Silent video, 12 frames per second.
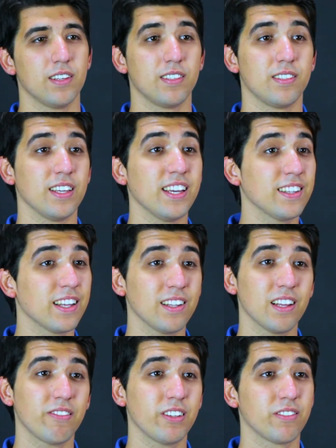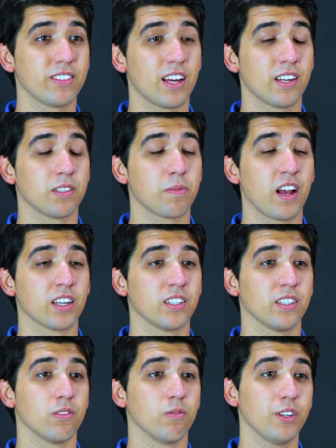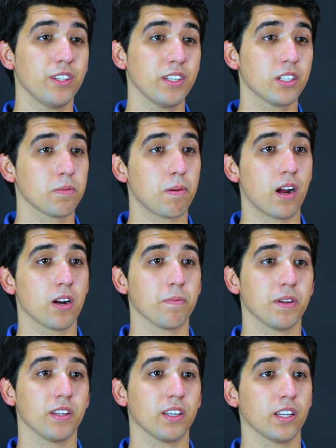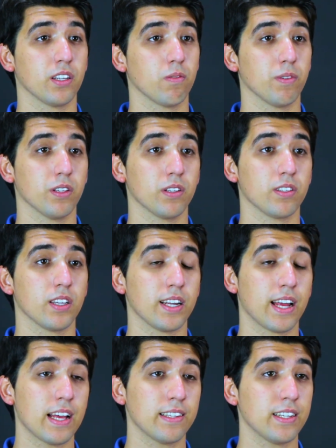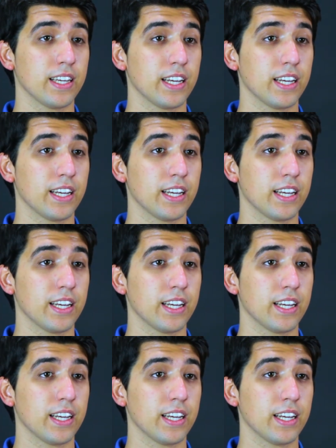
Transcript: Seeing that level of satisfaction has really inspired me to get into real estate as an